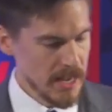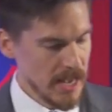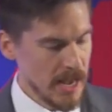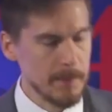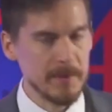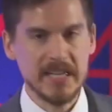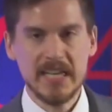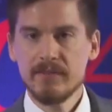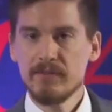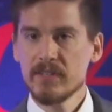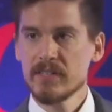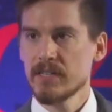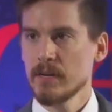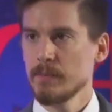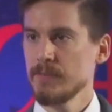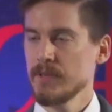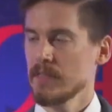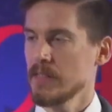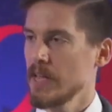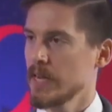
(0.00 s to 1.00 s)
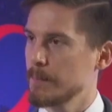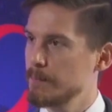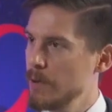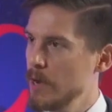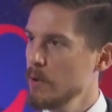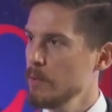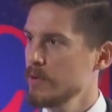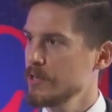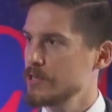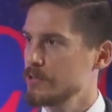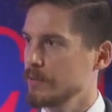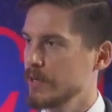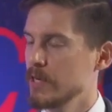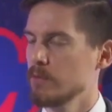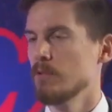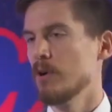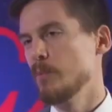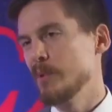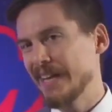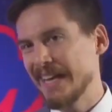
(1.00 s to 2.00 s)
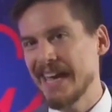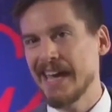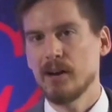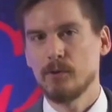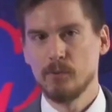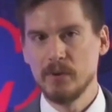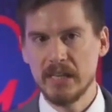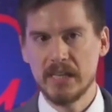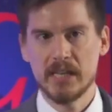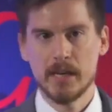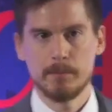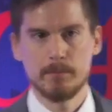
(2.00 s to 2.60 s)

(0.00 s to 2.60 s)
I mean, even something like poetry, well, we can't really